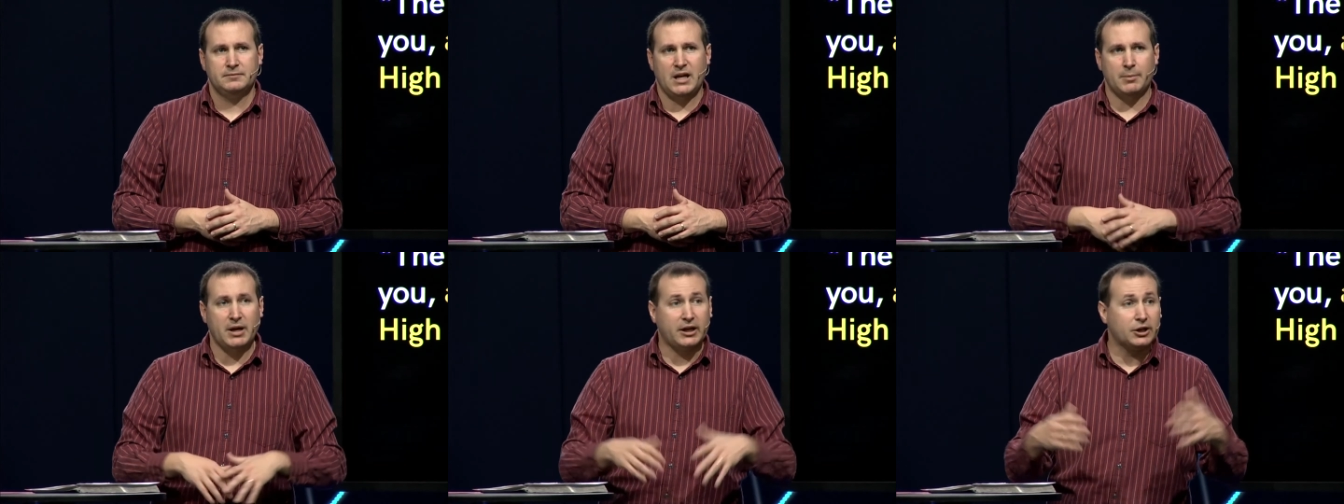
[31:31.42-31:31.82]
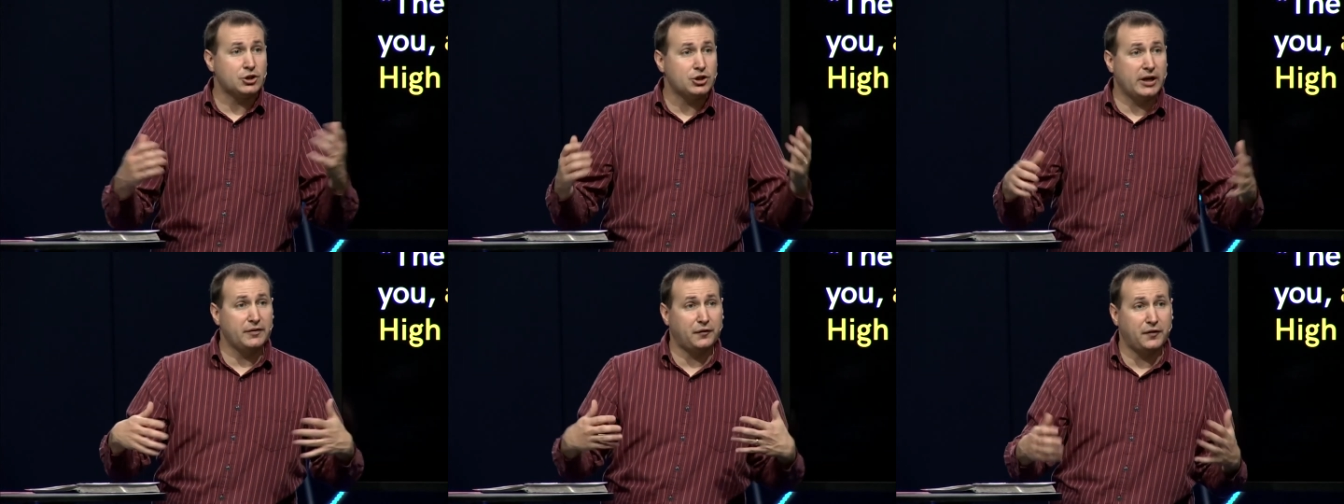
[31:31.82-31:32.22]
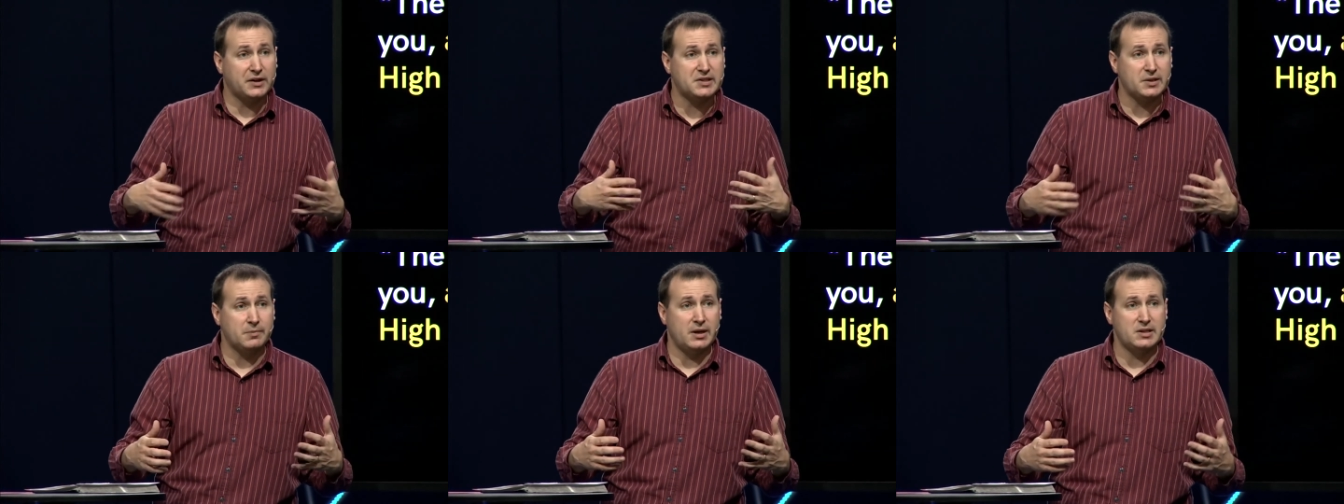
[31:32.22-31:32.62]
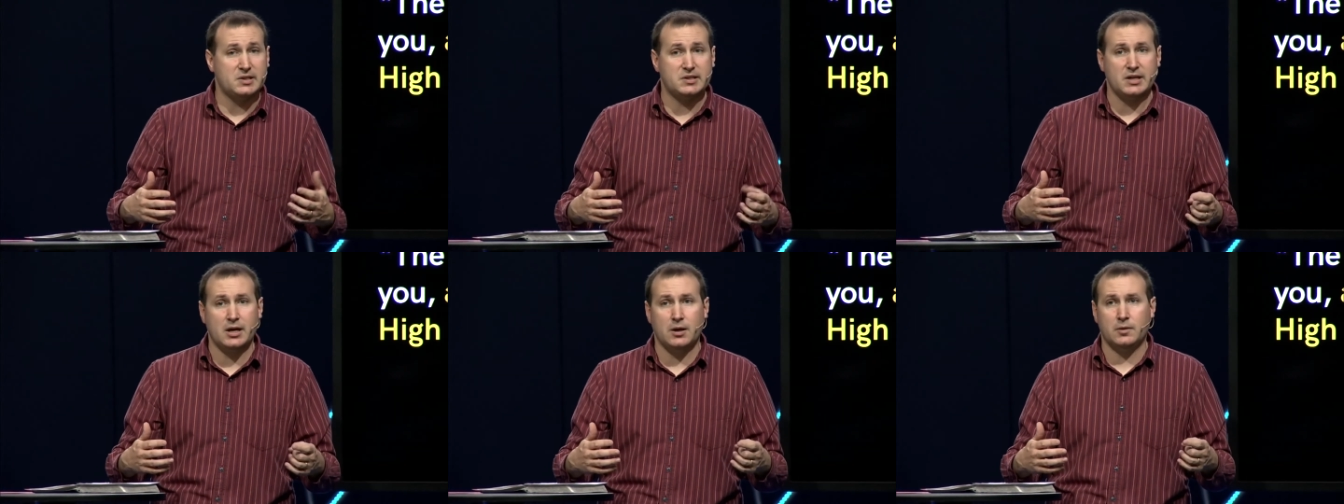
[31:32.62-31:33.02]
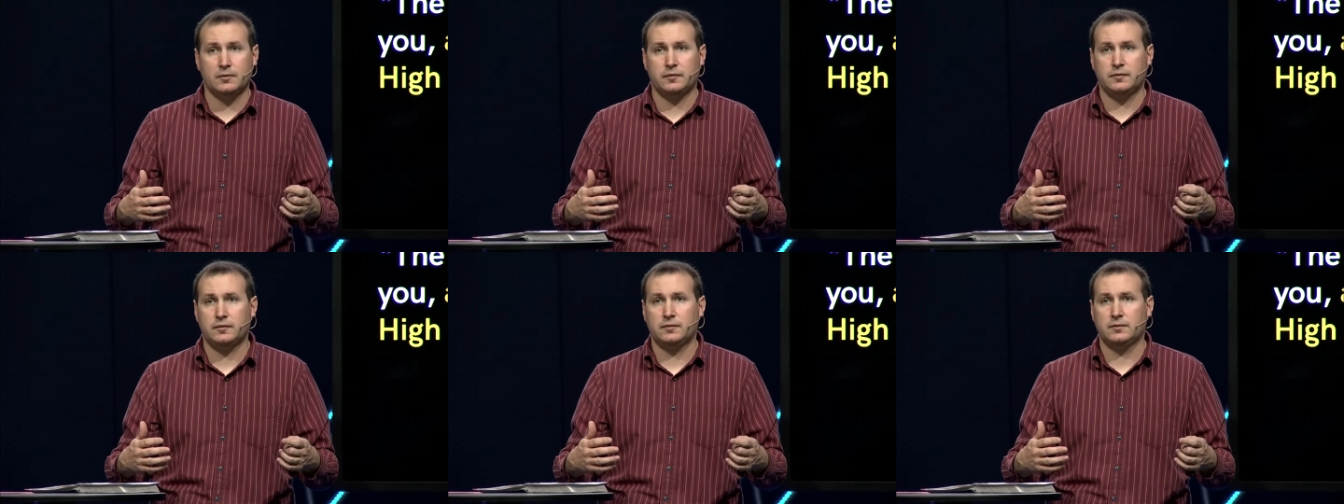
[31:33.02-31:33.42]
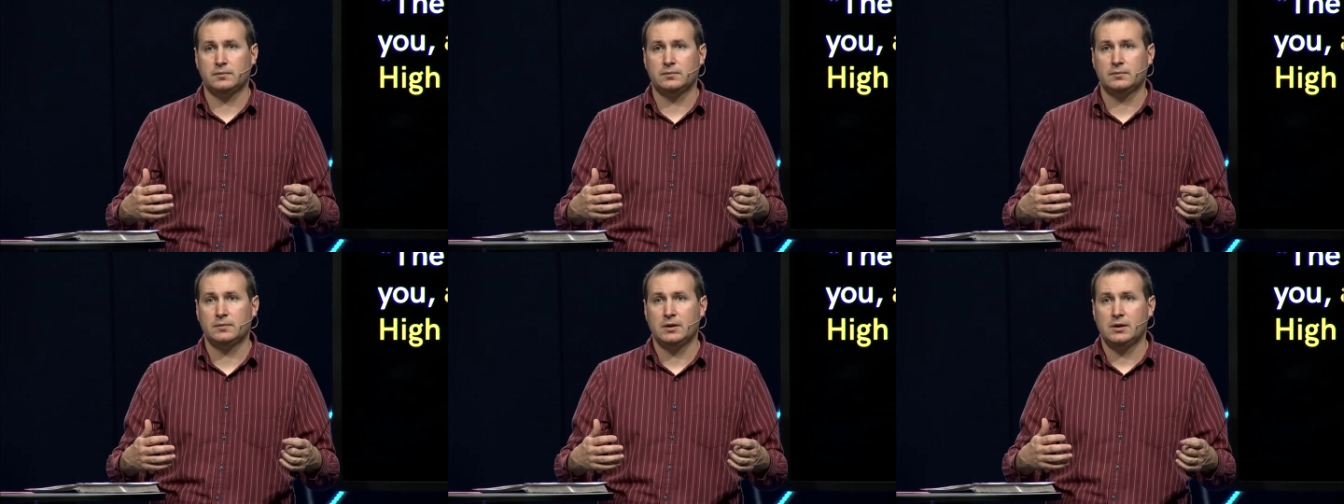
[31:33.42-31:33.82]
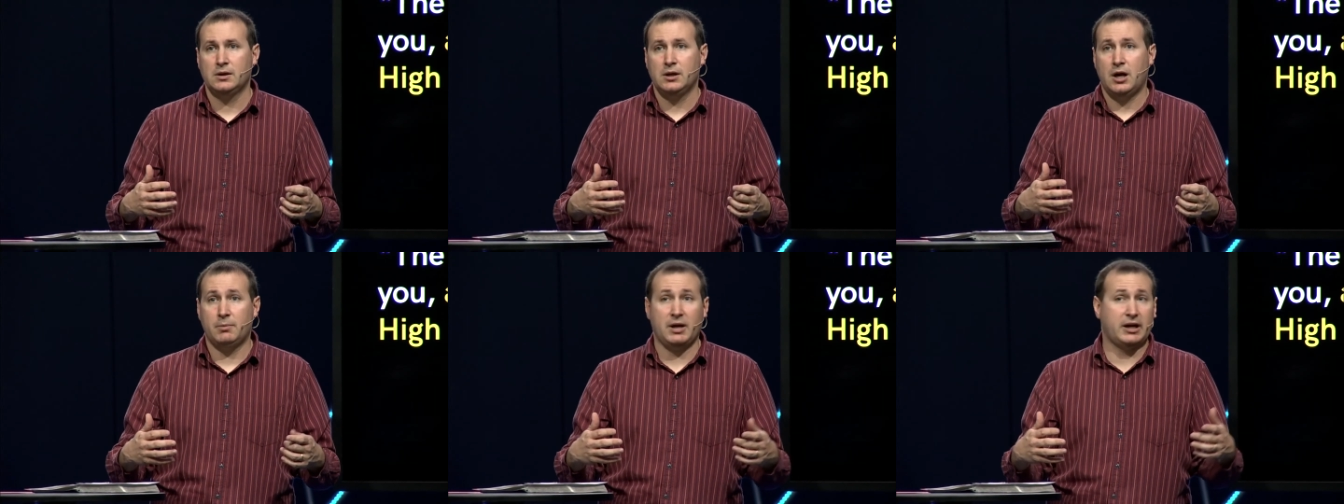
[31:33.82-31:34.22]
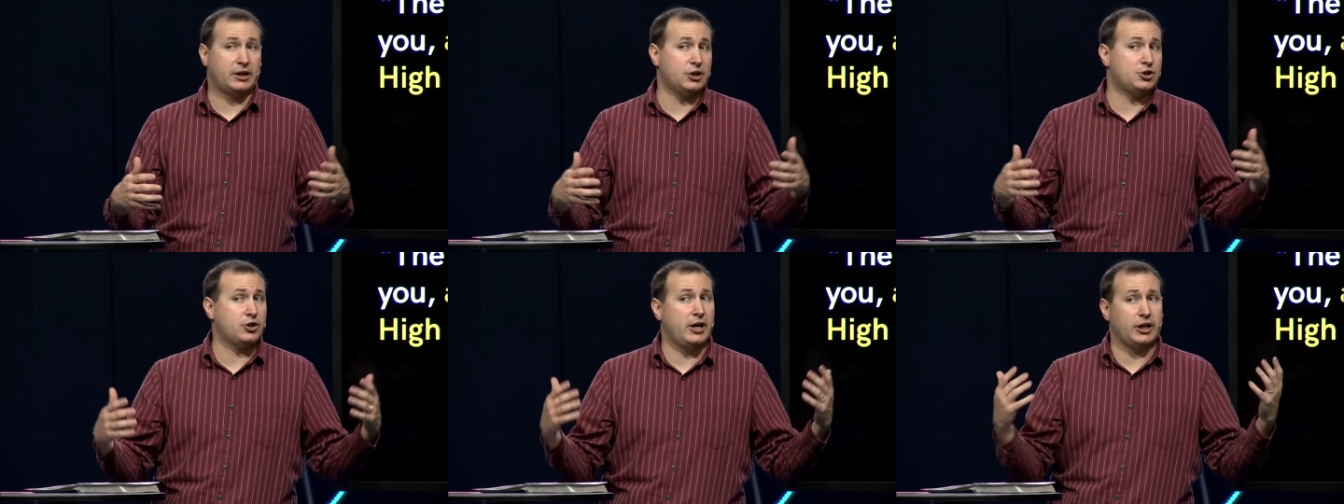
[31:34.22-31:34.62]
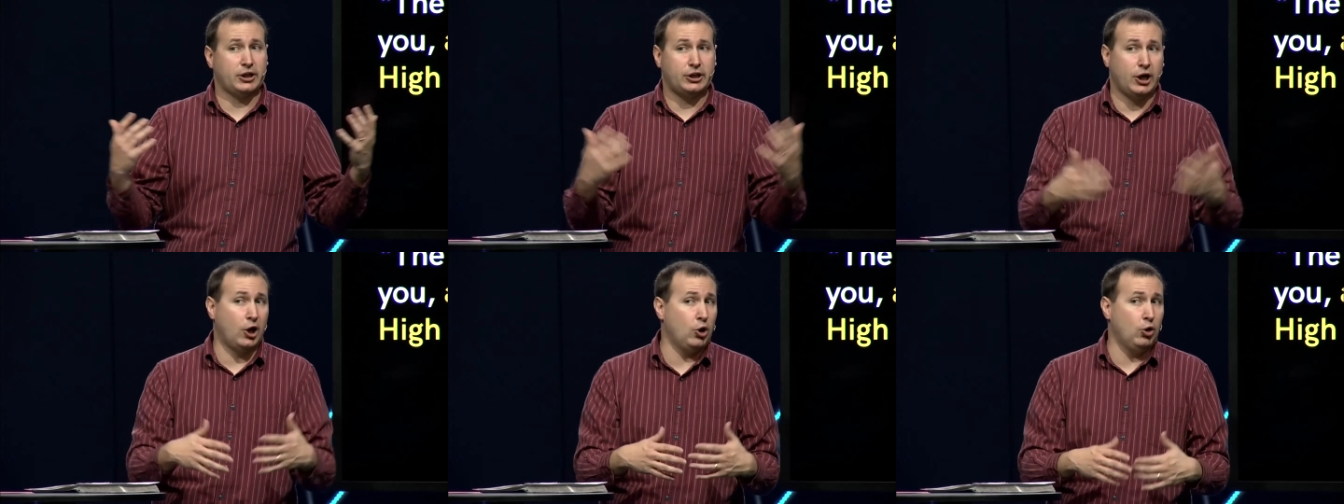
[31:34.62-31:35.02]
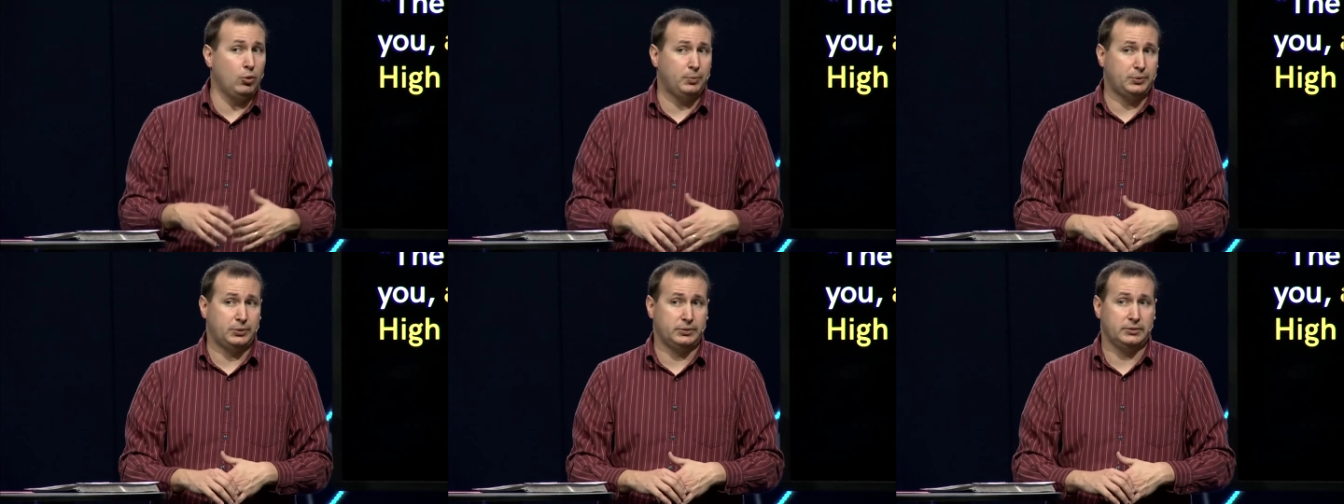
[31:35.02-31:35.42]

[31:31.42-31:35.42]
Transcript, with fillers: I'm not going to try to fix it myself. I'm not going to try to cope